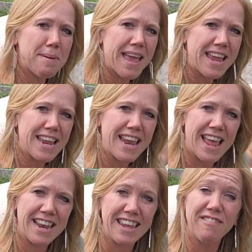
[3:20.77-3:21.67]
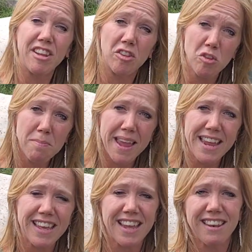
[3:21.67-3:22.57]
pain, and even glute
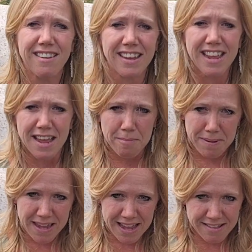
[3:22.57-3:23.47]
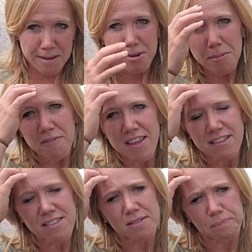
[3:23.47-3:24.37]
pain can be a symptom of
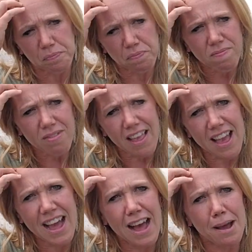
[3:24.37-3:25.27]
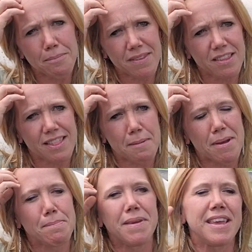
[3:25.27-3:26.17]
this. They
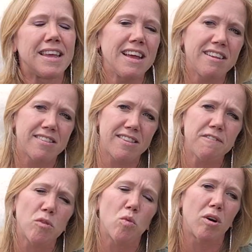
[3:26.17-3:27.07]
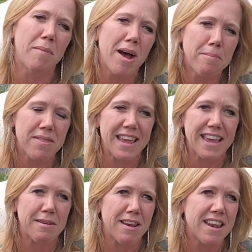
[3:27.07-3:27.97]
might be stiff to warm up. They
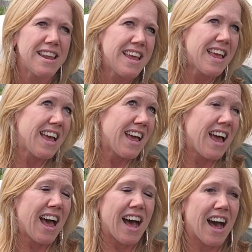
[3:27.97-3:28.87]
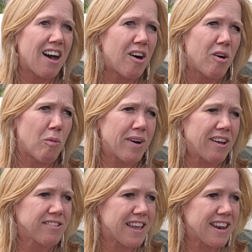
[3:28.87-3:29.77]
can, what
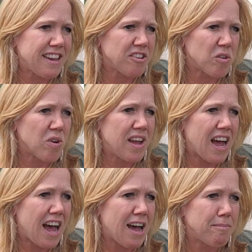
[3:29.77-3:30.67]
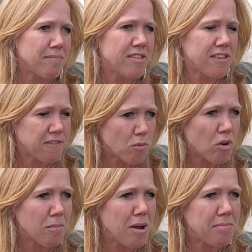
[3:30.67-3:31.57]
else can they do? Stiff to
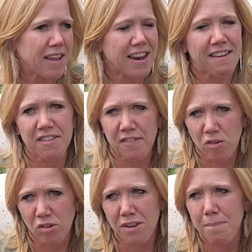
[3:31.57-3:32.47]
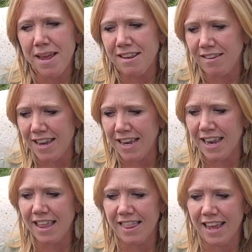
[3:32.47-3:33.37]
warm up, they could have difficulty bending,
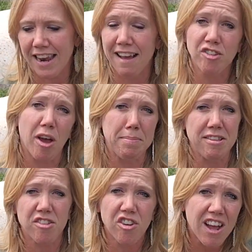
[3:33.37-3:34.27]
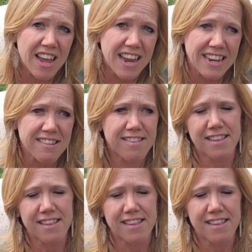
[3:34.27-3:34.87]
they can have choppy strides.